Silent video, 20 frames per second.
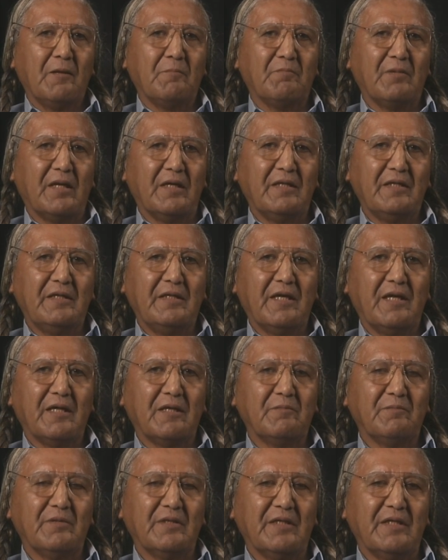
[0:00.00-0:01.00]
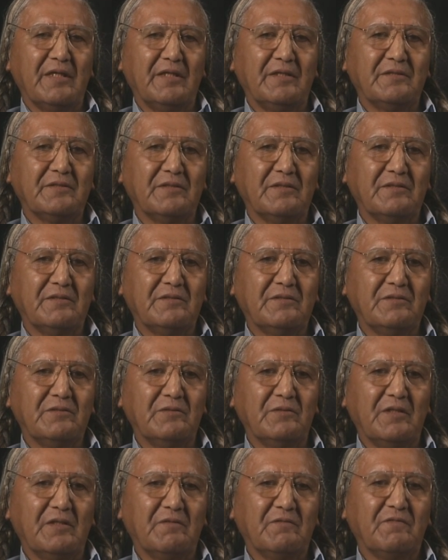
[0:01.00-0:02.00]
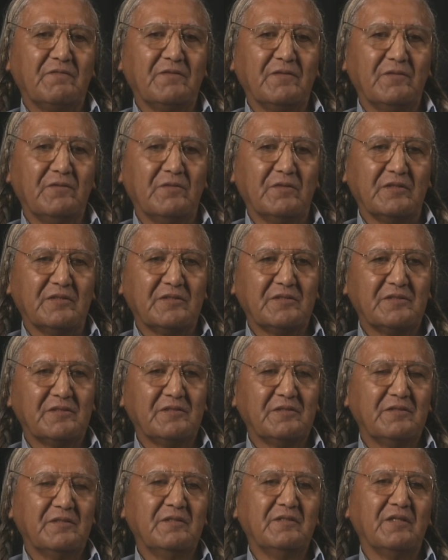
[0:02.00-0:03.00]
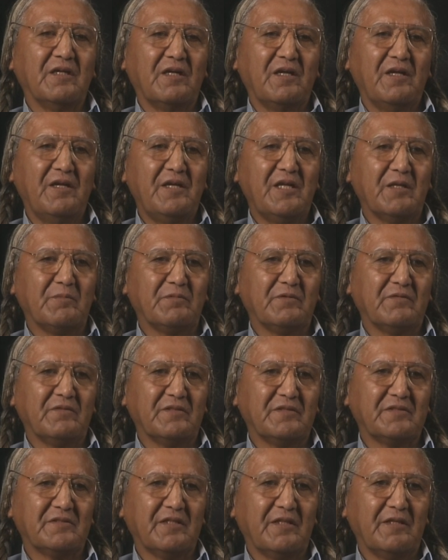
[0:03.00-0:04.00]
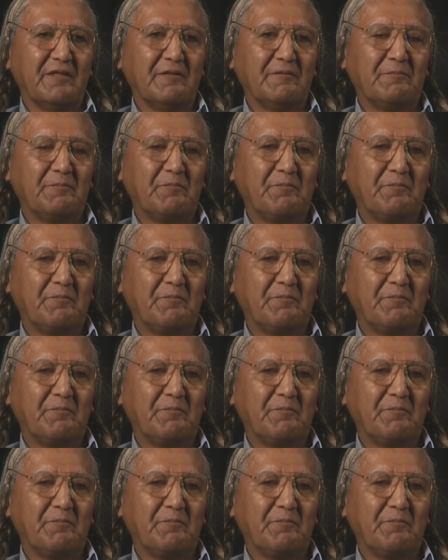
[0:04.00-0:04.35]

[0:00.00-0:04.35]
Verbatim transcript: by the Yakama Nation to influence the cleanup of the site